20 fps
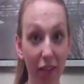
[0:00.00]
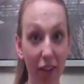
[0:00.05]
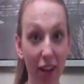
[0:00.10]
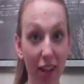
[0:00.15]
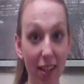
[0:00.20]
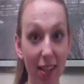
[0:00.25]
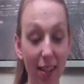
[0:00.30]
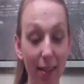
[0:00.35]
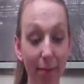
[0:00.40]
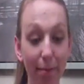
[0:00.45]
for
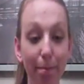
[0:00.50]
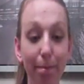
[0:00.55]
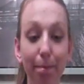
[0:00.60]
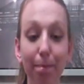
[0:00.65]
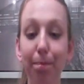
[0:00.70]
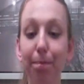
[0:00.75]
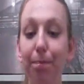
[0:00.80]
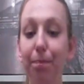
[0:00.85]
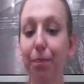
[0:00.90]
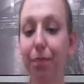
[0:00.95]
us.
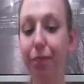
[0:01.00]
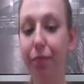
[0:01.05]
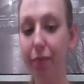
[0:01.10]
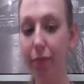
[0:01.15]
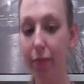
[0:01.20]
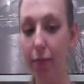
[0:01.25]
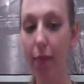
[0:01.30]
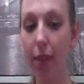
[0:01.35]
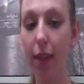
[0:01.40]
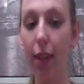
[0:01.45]

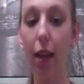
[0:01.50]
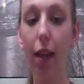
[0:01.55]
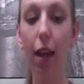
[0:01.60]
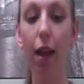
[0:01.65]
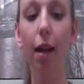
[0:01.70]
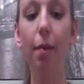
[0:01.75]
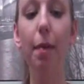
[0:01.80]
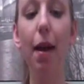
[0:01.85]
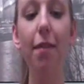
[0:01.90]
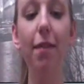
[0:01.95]

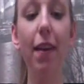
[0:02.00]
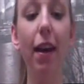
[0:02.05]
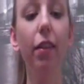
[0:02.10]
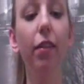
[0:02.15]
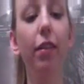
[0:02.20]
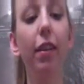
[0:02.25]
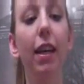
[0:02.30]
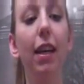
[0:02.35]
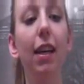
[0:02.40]
I found